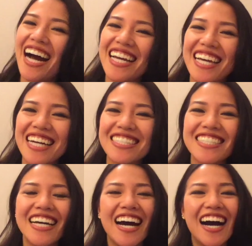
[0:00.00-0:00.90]
I guess.
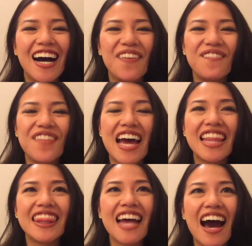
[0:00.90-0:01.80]
Um,
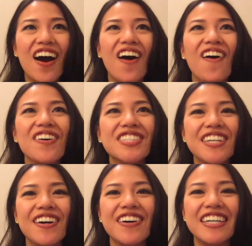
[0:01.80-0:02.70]
and that
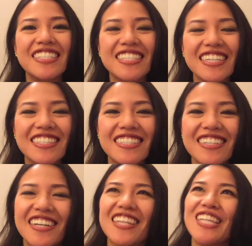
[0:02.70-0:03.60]
also is just
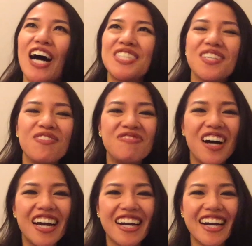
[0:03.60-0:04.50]
lots of
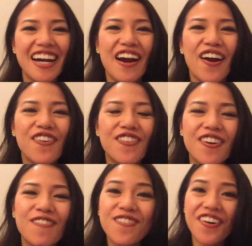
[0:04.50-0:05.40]
fodder
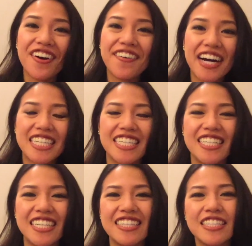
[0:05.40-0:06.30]
for more
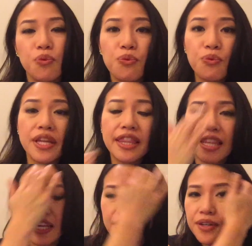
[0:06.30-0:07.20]
questions. One
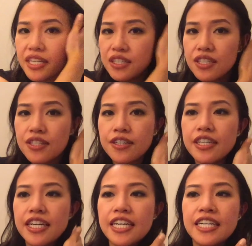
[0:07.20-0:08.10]
thing you can
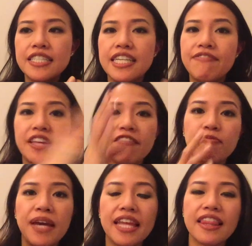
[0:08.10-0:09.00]
do is if they've
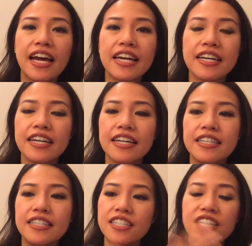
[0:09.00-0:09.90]
made like
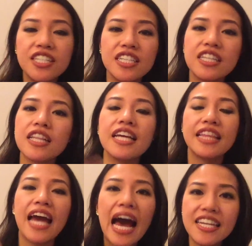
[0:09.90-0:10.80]
decisions, like
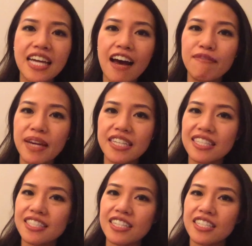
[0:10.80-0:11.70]
they had to have made
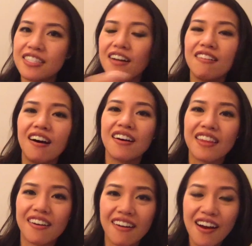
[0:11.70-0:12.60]
decisions along
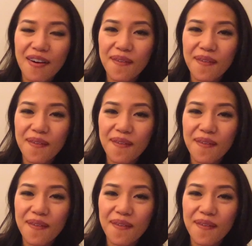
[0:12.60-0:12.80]
their